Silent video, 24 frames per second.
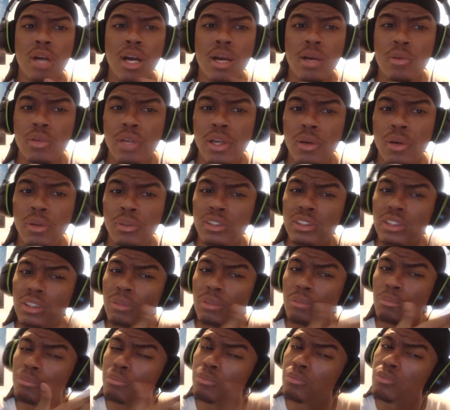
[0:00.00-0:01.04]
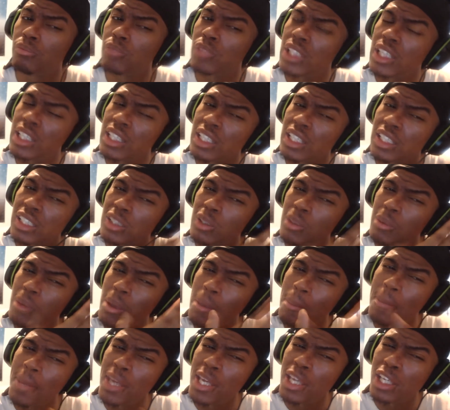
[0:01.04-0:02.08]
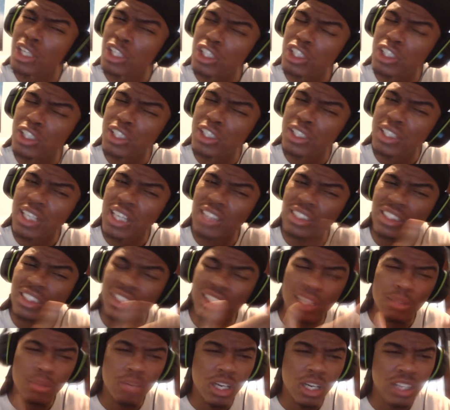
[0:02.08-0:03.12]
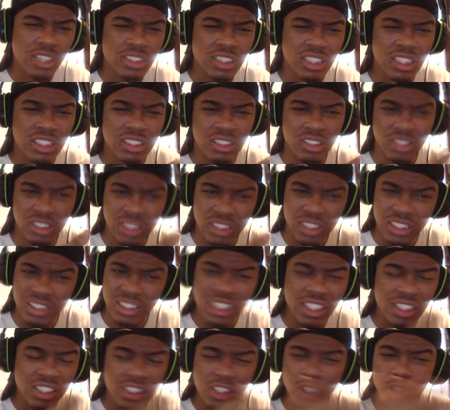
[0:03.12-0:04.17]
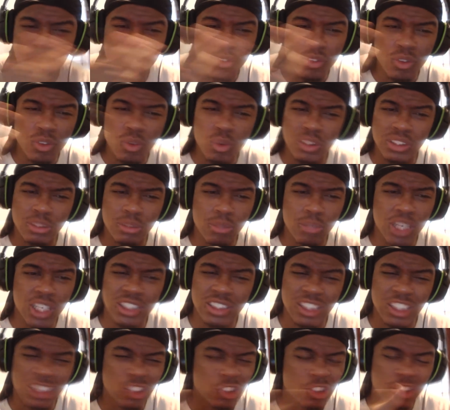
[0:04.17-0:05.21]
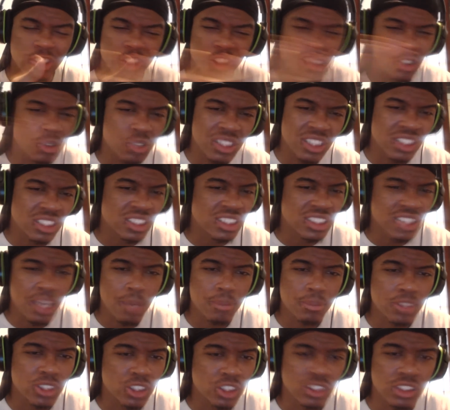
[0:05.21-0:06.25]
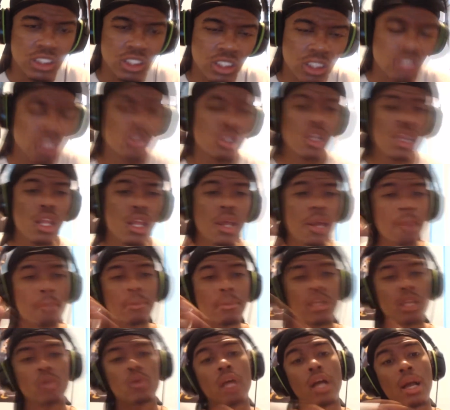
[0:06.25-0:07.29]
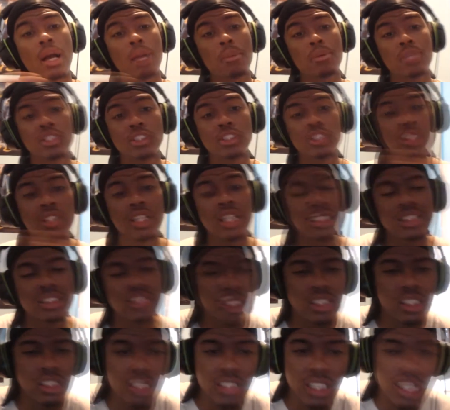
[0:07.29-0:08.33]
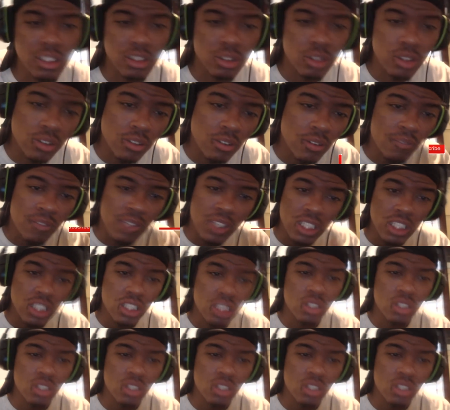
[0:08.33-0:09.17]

probably when I was getting a little bit bigger and actually getting monetized. So I think I didn't know if you wasn't monetized, you could still get this happen to your channel. But anyway, I'm pretty sure you guys see the title of the